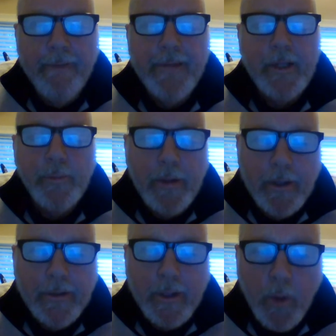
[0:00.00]
that's part
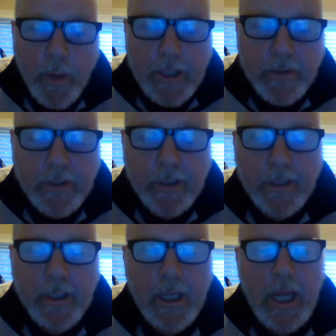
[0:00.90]
of the correction,
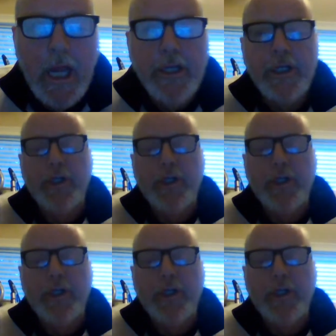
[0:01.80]
to